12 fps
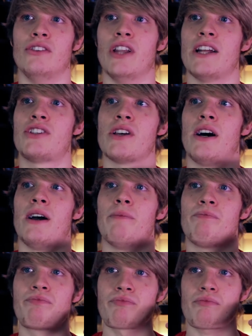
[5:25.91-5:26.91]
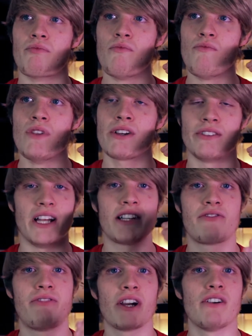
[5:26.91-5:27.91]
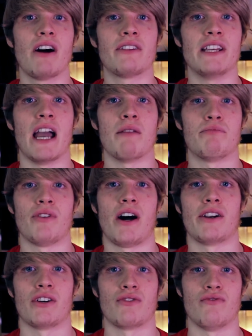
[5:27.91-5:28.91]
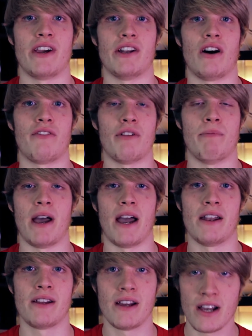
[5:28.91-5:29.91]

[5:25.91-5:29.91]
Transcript: let's figure out the end product right off the bat.